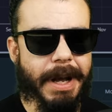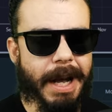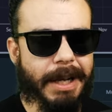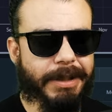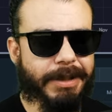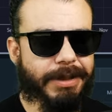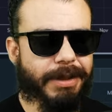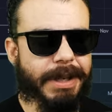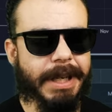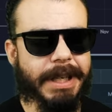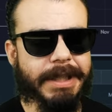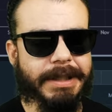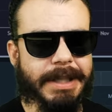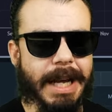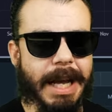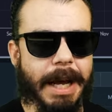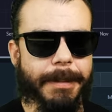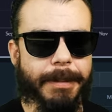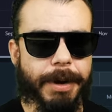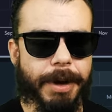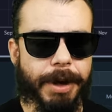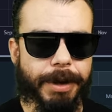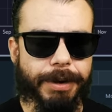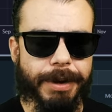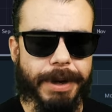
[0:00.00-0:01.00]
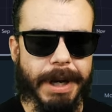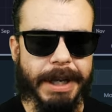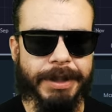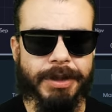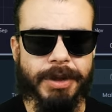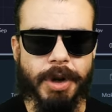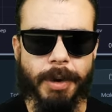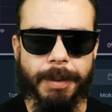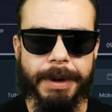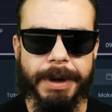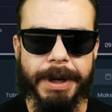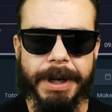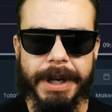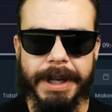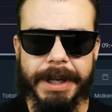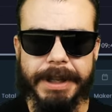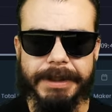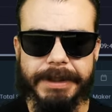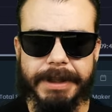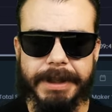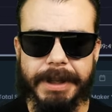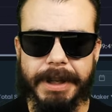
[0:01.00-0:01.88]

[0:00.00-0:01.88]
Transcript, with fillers: Until next time, you guys know what it is.